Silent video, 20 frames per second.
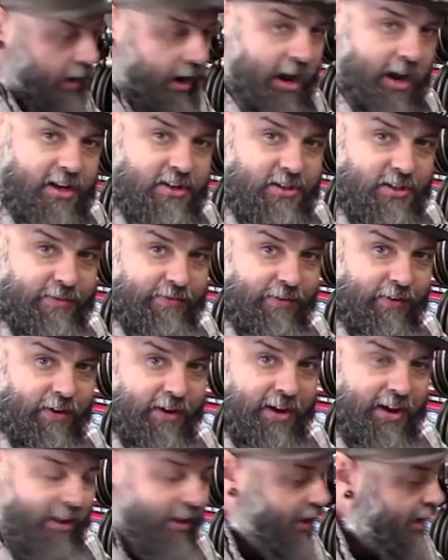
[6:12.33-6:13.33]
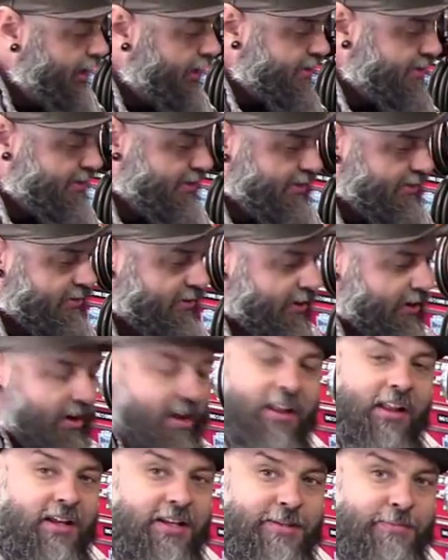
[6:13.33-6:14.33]
actually for an LS. These are
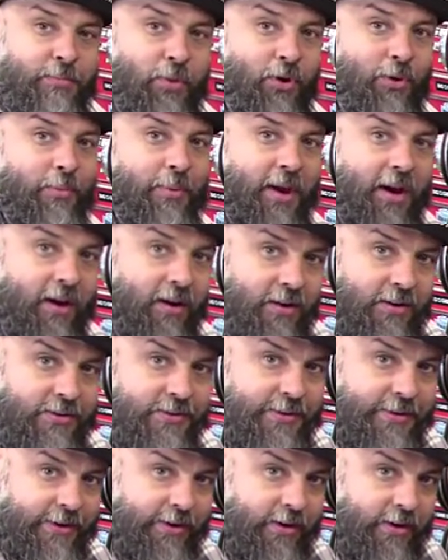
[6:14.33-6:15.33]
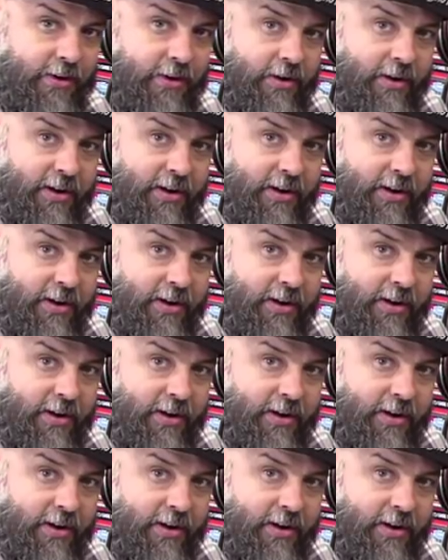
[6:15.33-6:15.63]
LS bolt patterns here,